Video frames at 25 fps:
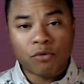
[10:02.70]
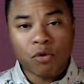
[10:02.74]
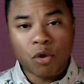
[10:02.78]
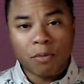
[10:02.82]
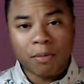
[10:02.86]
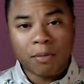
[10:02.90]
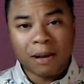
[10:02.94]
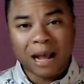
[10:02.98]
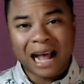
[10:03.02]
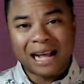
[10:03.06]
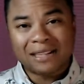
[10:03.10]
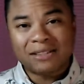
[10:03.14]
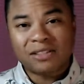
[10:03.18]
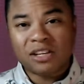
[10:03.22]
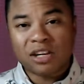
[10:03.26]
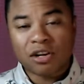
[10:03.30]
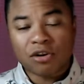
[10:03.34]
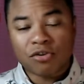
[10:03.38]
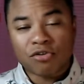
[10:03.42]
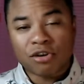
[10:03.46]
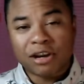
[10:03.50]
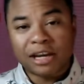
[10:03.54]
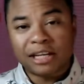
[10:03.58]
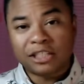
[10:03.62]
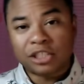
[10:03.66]
form content
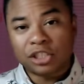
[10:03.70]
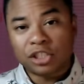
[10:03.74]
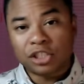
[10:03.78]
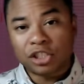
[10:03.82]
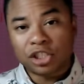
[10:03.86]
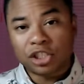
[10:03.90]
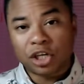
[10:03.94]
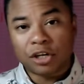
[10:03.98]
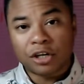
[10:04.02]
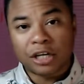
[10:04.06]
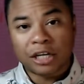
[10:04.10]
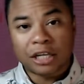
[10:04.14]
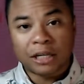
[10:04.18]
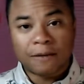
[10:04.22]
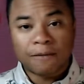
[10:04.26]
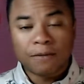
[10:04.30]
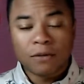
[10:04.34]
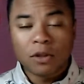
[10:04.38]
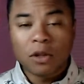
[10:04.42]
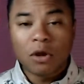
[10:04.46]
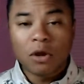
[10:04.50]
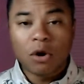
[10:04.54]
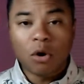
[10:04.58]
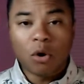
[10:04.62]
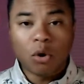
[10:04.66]
creation journey
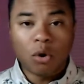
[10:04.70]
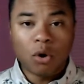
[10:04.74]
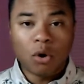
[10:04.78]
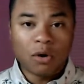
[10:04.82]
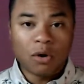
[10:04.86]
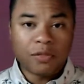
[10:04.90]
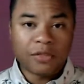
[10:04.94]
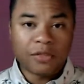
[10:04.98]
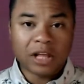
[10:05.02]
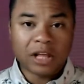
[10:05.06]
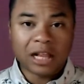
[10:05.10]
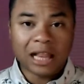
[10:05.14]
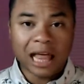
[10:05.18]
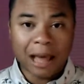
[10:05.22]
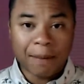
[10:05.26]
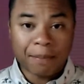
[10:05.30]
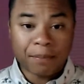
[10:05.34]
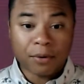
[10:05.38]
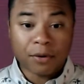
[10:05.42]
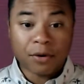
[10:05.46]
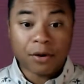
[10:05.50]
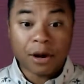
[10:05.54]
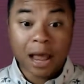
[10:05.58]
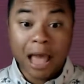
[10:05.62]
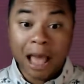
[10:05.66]
on the
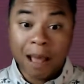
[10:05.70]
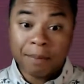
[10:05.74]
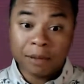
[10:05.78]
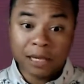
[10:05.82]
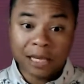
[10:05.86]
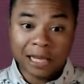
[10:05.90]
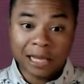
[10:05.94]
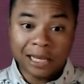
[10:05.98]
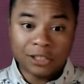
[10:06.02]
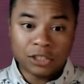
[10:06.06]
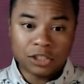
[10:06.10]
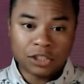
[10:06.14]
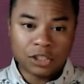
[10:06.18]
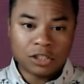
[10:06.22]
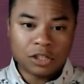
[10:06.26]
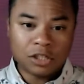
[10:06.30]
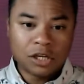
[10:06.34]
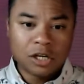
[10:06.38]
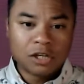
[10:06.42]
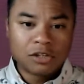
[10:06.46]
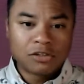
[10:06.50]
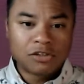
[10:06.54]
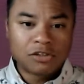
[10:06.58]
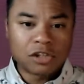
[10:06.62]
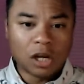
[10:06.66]
Clapper application.
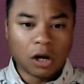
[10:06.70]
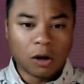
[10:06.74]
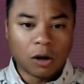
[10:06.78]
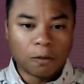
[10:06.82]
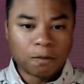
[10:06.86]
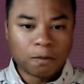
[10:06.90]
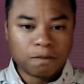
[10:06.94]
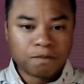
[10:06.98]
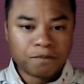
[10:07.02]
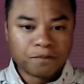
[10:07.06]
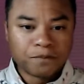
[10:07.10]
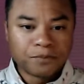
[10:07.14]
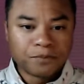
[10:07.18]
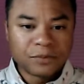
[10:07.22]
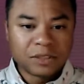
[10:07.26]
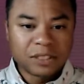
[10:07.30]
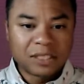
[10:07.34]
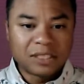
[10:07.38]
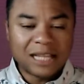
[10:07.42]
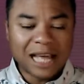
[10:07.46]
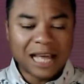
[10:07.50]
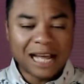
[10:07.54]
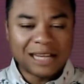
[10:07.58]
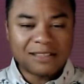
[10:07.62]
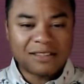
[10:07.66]
So
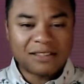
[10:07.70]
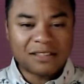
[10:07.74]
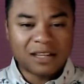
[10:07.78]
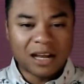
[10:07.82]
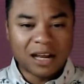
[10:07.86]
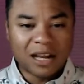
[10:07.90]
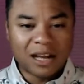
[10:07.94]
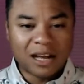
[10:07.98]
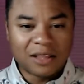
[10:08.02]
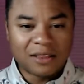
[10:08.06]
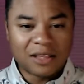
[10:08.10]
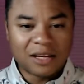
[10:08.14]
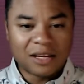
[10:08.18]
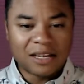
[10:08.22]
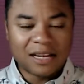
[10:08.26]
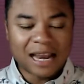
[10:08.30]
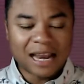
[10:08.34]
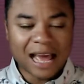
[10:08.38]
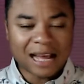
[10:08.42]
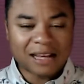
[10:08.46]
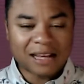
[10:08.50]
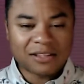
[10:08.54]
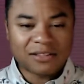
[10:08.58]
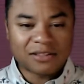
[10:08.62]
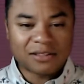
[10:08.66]
that's the
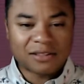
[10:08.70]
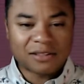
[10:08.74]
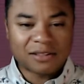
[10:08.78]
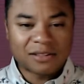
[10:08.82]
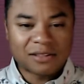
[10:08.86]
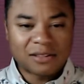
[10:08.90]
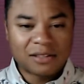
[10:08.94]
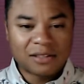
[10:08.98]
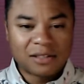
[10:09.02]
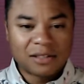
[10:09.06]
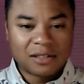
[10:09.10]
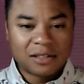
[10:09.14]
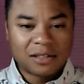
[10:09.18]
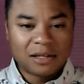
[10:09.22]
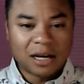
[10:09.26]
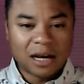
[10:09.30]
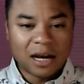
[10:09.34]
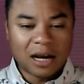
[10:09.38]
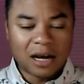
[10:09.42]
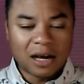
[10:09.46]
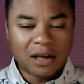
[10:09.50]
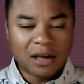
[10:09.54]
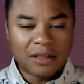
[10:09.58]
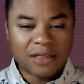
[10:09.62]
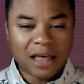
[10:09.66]
next,
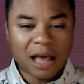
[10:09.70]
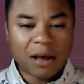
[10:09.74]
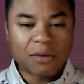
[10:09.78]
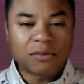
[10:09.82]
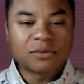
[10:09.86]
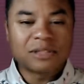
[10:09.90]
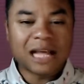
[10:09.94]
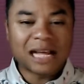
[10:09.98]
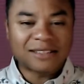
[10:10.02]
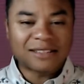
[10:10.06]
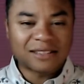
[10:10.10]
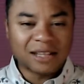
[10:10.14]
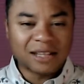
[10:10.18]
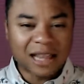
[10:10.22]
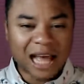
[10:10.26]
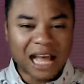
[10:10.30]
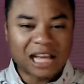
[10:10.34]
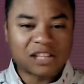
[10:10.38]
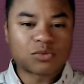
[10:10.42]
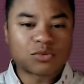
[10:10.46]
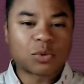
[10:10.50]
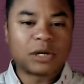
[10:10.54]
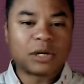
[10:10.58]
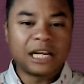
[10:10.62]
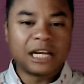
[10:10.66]
that's the
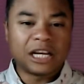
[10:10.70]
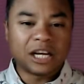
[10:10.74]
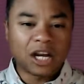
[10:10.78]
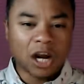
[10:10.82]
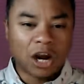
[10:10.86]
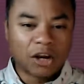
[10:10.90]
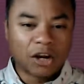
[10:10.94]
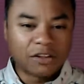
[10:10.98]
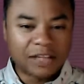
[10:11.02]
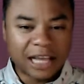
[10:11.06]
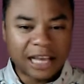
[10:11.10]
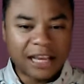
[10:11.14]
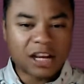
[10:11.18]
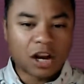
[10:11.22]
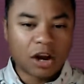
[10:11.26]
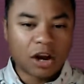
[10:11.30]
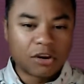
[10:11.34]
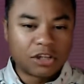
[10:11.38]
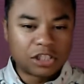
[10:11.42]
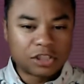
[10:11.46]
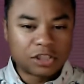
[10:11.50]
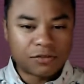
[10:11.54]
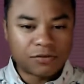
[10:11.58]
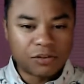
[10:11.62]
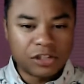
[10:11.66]
last one. They
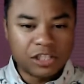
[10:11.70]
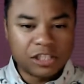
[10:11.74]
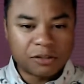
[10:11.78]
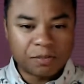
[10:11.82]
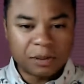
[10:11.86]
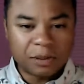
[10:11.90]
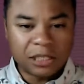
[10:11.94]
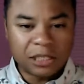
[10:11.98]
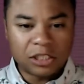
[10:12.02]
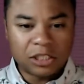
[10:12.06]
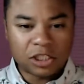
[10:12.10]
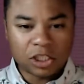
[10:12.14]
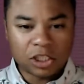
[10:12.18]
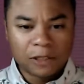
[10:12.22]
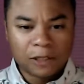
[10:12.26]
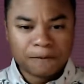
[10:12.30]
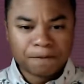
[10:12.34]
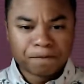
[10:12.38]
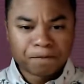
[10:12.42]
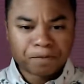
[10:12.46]
encourage free speech.